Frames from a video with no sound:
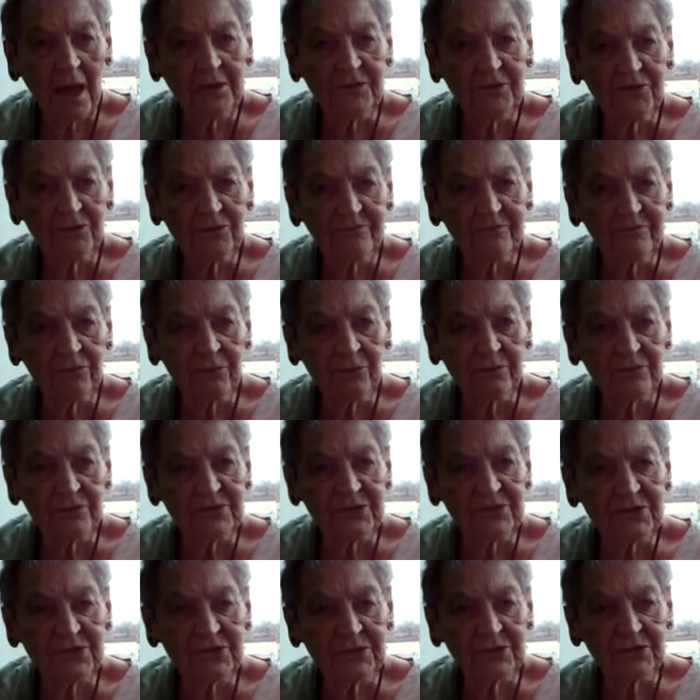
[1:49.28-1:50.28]
I
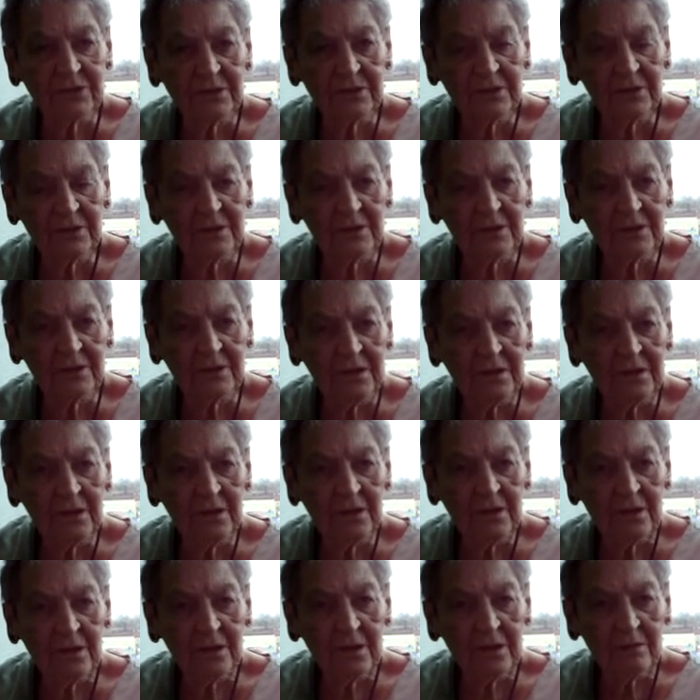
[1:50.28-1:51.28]
divorced
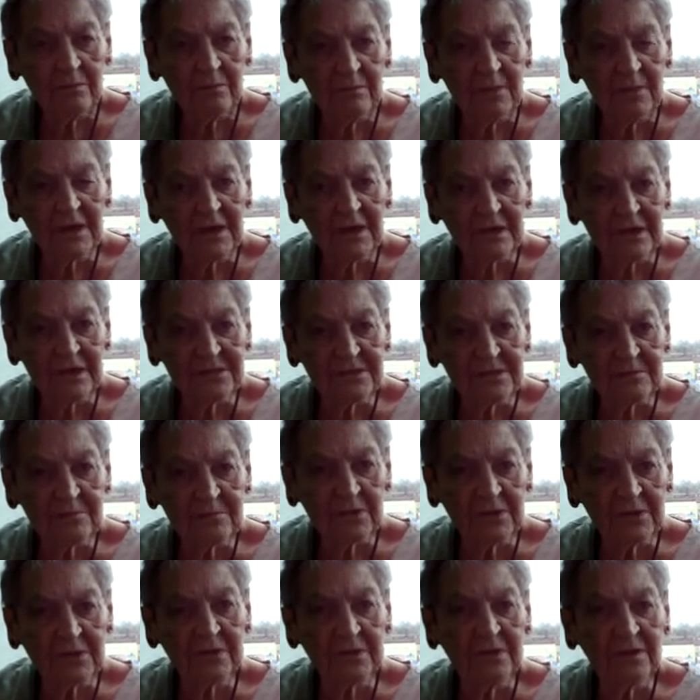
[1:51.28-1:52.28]
my
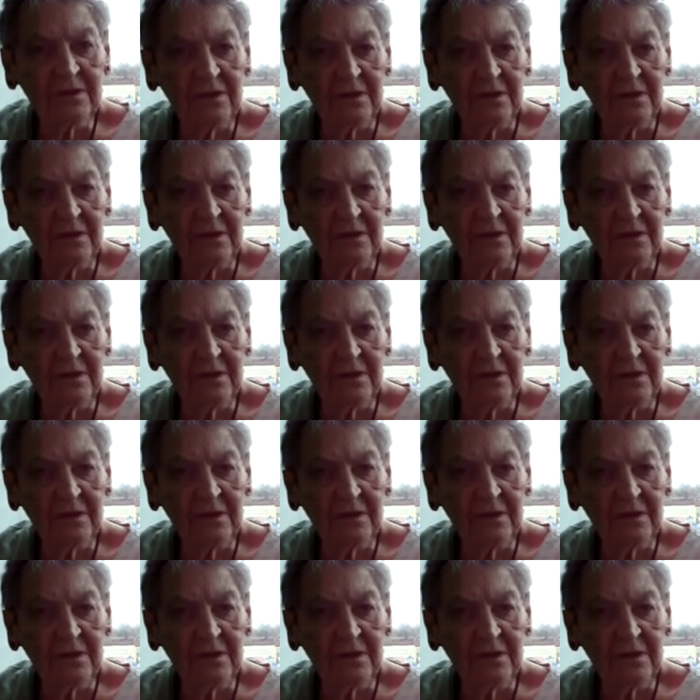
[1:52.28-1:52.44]
husband,